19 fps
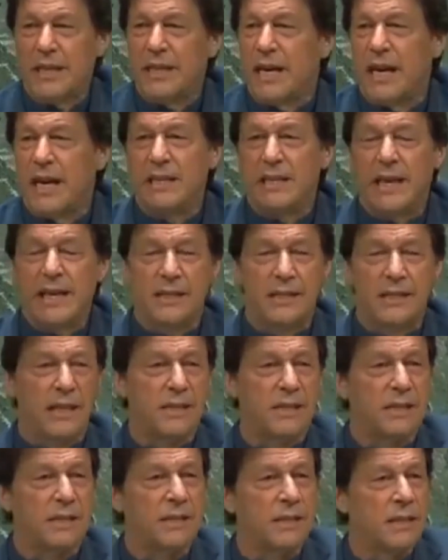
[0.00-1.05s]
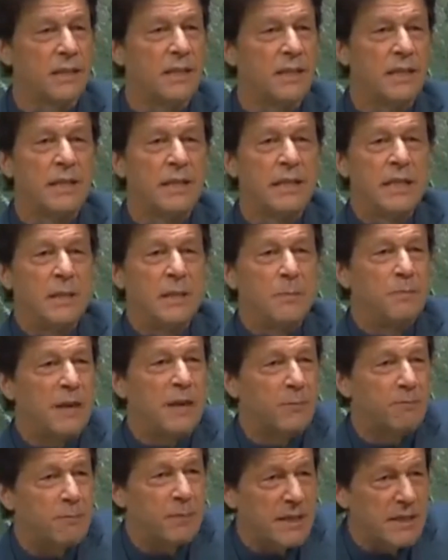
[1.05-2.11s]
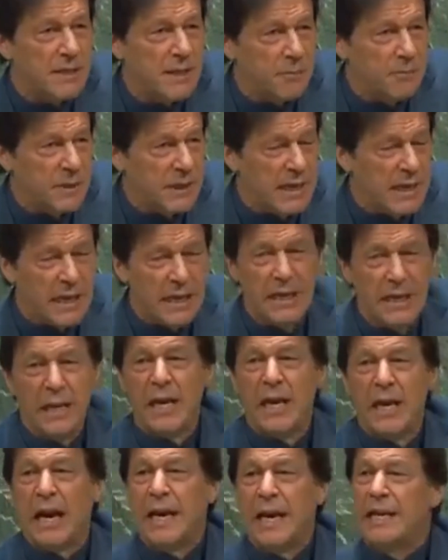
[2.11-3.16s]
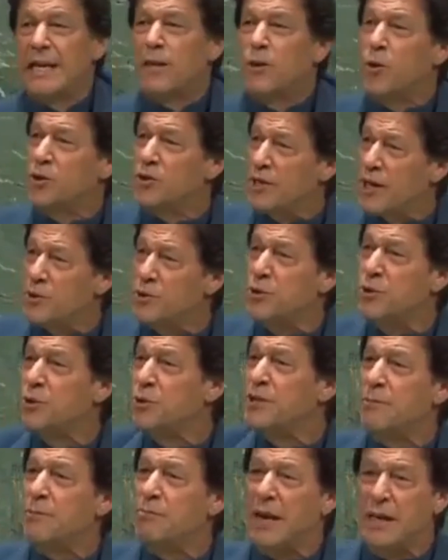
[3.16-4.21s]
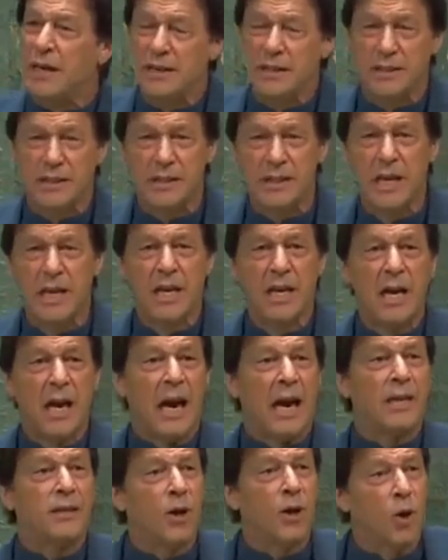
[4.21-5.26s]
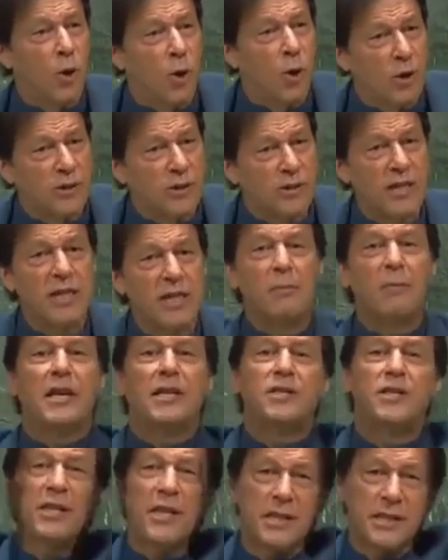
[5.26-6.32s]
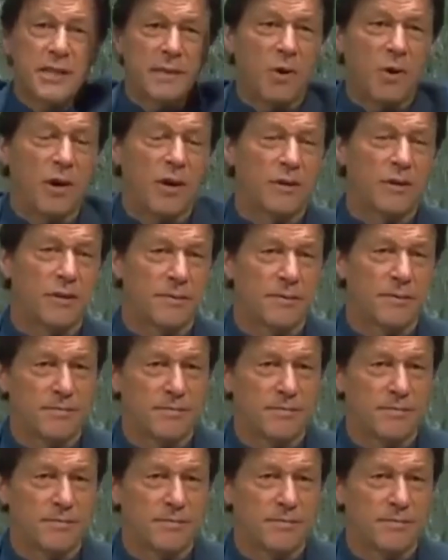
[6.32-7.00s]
He can't get justice. He picks up a gun and he goes around shooting muggers. And the whole cinema cheers him on.